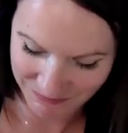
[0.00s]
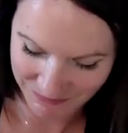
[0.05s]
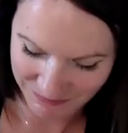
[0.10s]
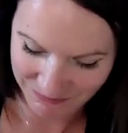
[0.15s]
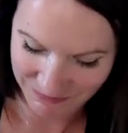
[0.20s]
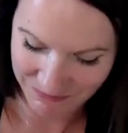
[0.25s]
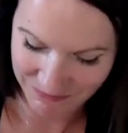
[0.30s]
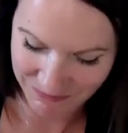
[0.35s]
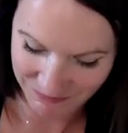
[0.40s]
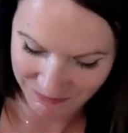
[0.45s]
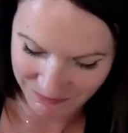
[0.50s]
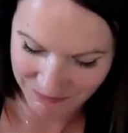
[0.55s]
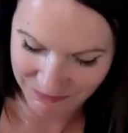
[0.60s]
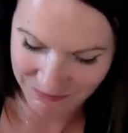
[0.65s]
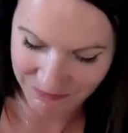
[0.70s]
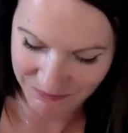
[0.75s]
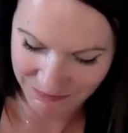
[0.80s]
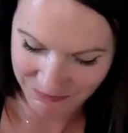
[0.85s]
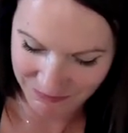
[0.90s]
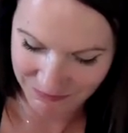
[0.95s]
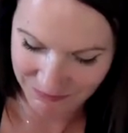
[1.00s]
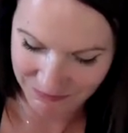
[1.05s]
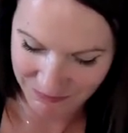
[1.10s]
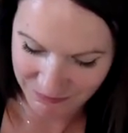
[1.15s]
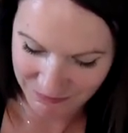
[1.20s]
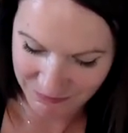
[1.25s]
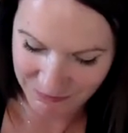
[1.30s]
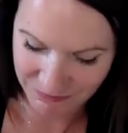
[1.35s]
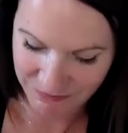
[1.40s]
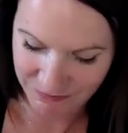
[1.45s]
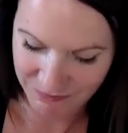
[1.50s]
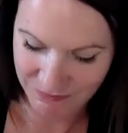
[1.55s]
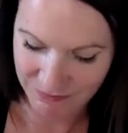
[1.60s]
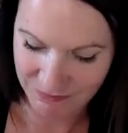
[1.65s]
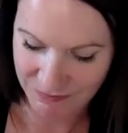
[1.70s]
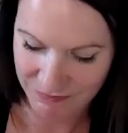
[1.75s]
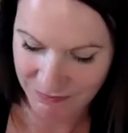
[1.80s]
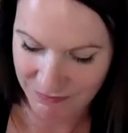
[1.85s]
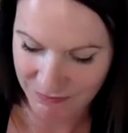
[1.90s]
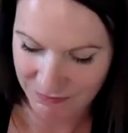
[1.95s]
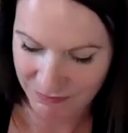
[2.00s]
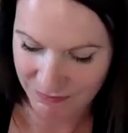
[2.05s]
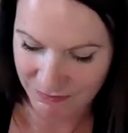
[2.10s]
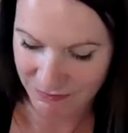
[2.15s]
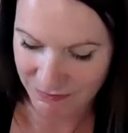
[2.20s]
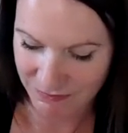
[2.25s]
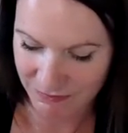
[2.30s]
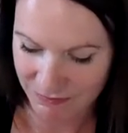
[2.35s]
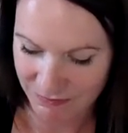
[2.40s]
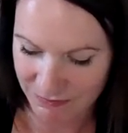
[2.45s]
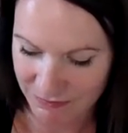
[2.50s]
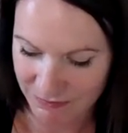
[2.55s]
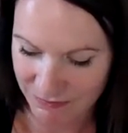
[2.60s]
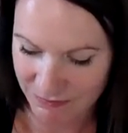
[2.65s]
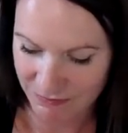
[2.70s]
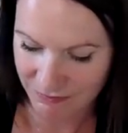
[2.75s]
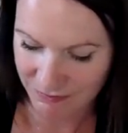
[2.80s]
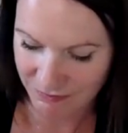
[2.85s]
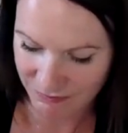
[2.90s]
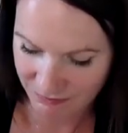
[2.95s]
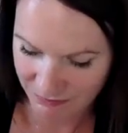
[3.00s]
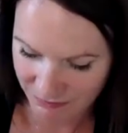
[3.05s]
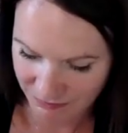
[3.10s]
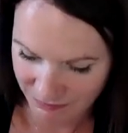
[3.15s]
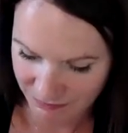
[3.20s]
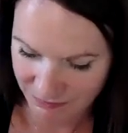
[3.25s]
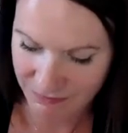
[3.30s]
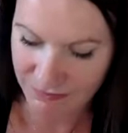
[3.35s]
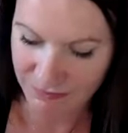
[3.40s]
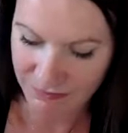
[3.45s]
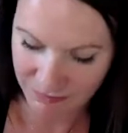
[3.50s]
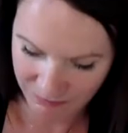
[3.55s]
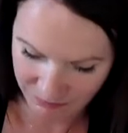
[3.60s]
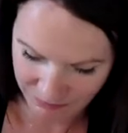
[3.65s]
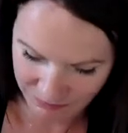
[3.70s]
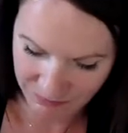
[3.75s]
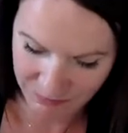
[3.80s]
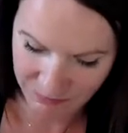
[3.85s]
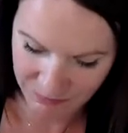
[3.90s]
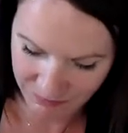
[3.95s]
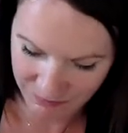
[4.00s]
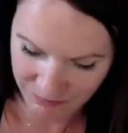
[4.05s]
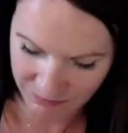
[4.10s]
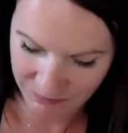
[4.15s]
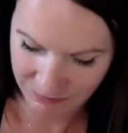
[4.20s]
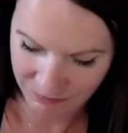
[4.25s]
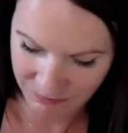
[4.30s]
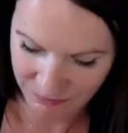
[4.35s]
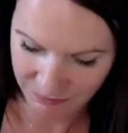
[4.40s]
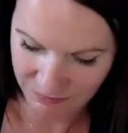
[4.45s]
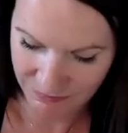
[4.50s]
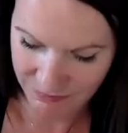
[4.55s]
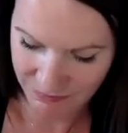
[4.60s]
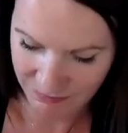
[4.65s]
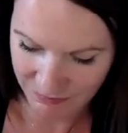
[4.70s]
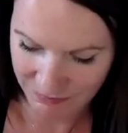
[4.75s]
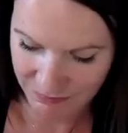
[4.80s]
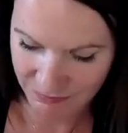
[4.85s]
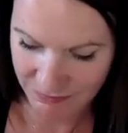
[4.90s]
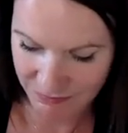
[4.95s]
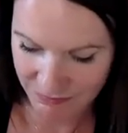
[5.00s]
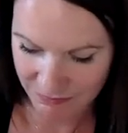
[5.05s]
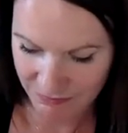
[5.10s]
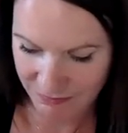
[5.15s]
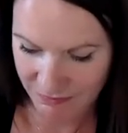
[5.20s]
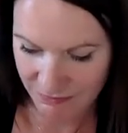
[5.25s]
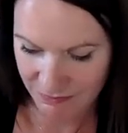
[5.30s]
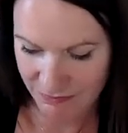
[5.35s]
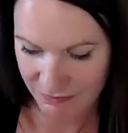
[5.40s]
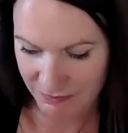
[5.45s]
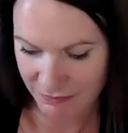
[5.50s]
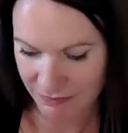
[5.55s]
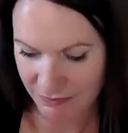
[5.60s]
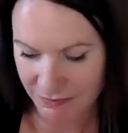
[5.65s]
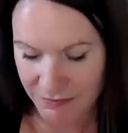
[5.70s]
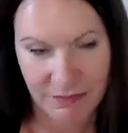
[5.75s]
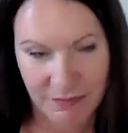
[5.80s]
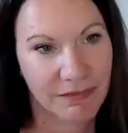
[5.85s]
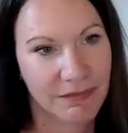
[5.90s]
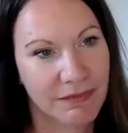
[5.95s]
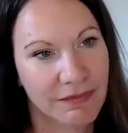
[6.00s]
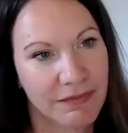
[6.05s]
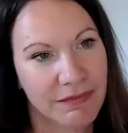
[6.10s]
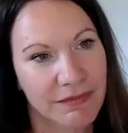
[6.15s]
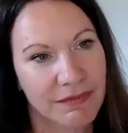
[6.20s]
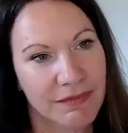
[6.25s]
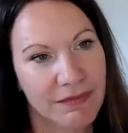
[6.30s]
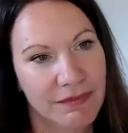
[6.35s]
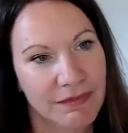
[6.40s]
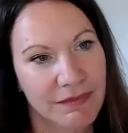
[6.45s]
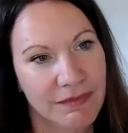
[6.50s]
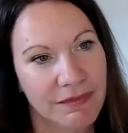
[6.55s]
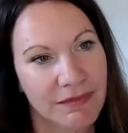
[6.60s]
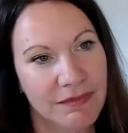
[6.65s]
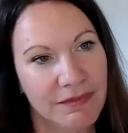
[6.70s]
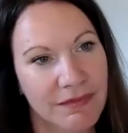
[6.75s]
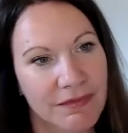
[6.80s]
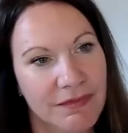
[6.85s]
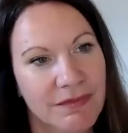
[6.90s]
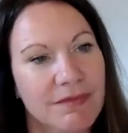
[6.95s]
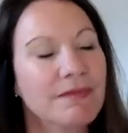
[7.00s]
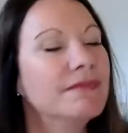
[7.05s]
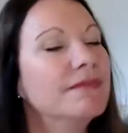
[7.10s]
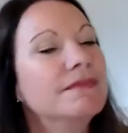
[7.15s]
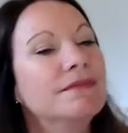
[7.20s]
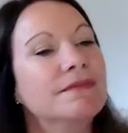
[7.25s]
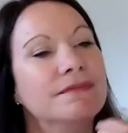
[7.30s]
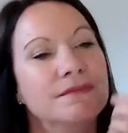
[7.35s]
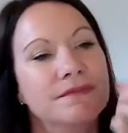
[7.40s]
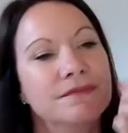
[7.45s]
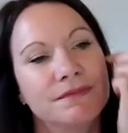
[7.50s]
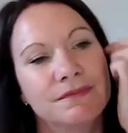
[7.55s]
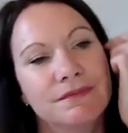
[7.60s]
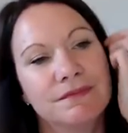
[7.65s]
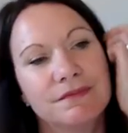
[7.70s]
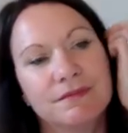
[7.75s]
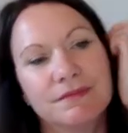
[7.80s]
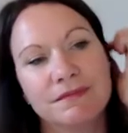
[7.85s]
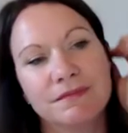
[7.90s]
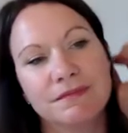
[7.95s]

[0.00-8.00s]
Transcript: This person isn't speaking.